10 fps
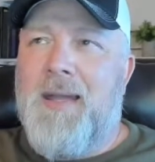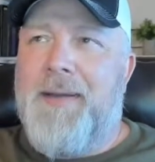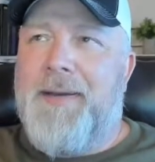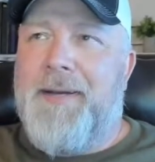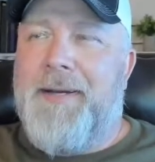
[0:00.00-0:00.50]

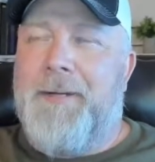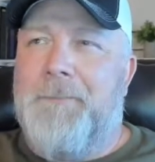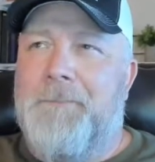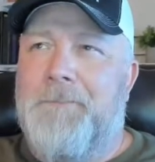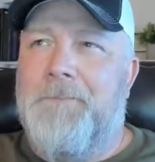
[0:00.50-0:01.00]
I
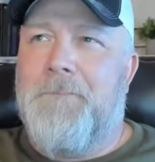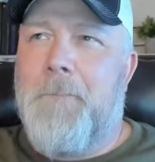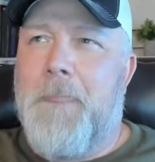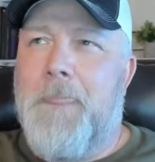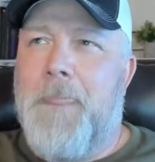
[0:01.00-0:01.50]

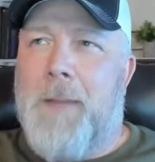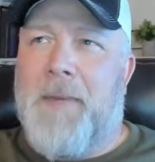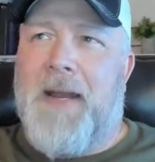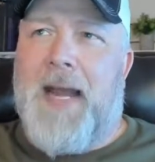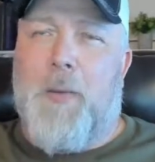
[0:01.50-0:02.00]

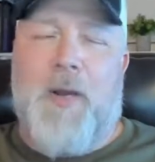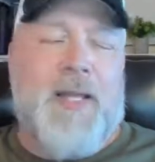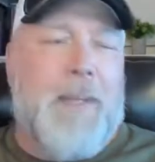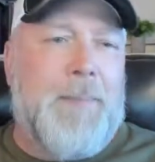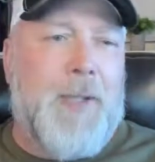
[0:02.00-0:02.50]
will
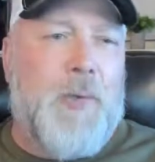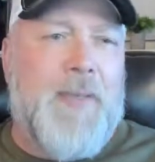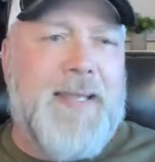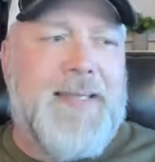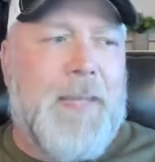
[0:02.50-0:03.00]
upload
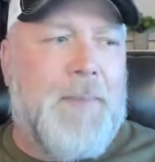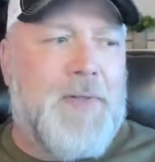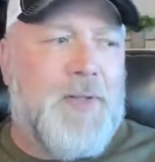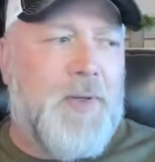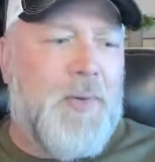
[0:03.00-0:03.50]
this
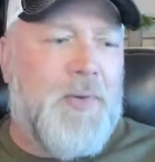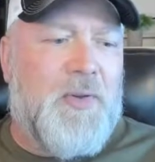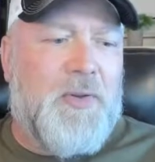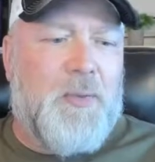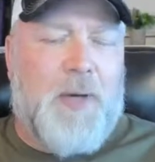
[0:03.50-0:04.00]
episode
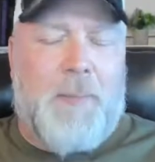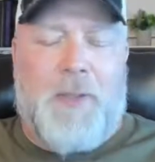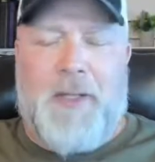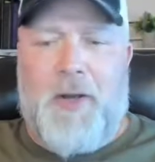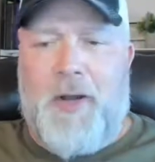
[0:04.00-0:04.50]
to
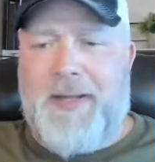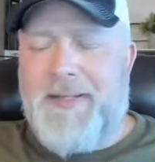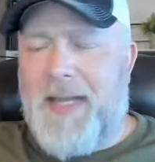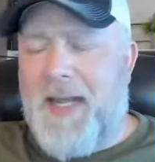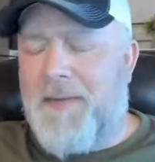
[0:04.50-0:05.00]
Rumble and
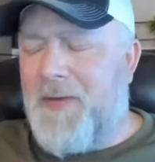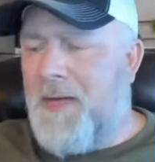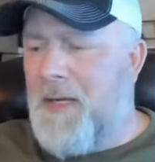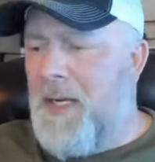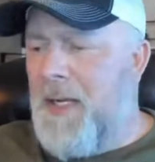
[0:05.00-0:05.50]
Odyssey
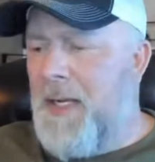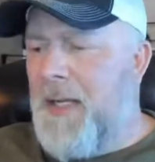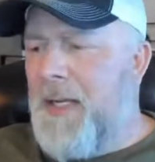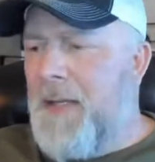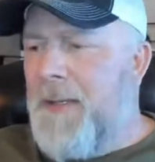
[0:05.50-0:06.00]
after.
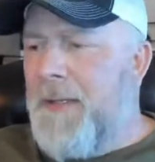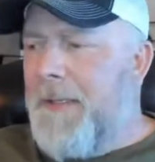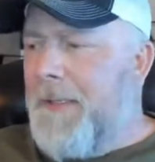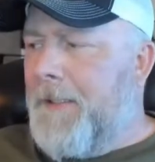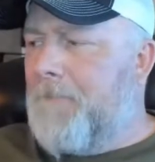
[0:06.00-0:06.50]

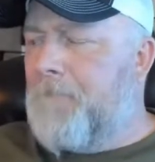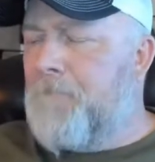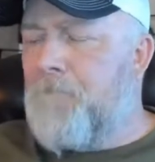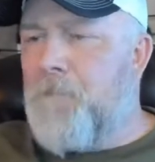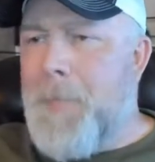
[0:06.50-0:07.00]

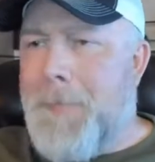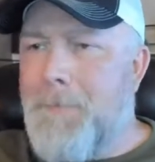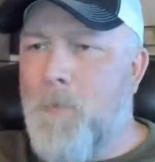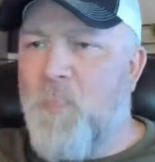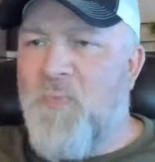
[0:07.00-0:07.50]

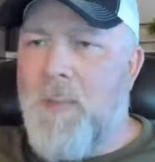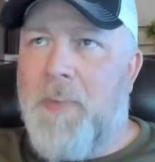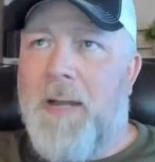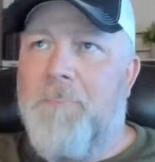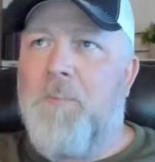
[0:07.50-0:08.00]

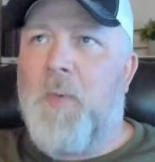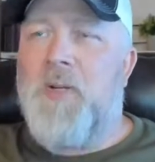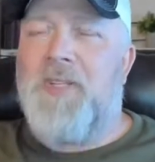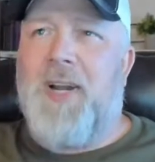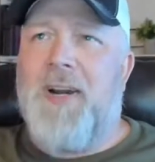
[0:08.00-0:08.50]
But
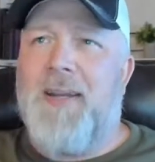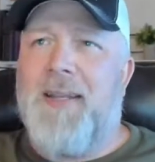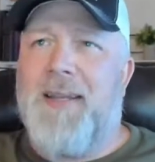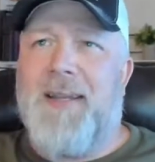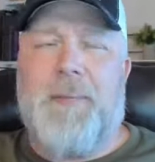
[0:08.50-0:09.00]

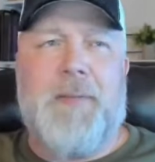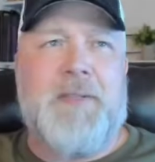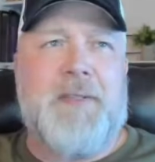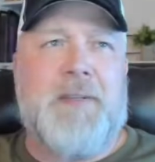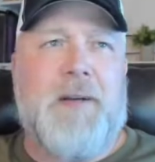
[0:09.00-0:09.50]
the numbers
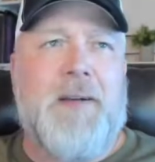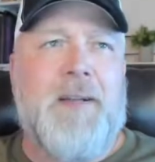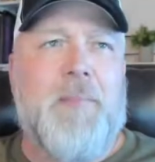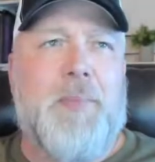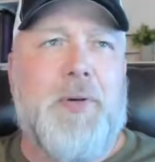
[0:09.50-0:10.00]
are starting to
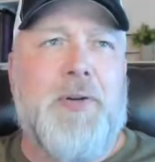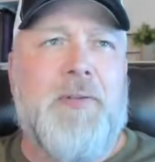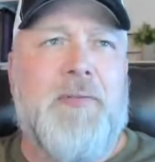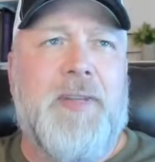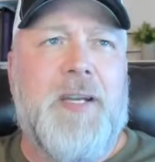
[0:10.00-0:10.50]

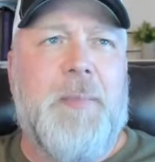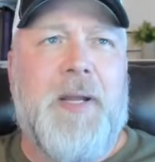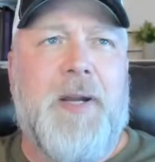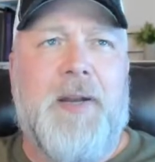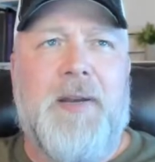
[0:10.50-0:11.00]
improve a little
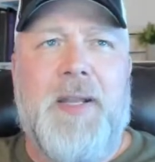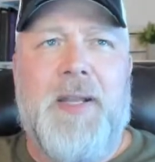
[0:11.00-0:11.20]
bit on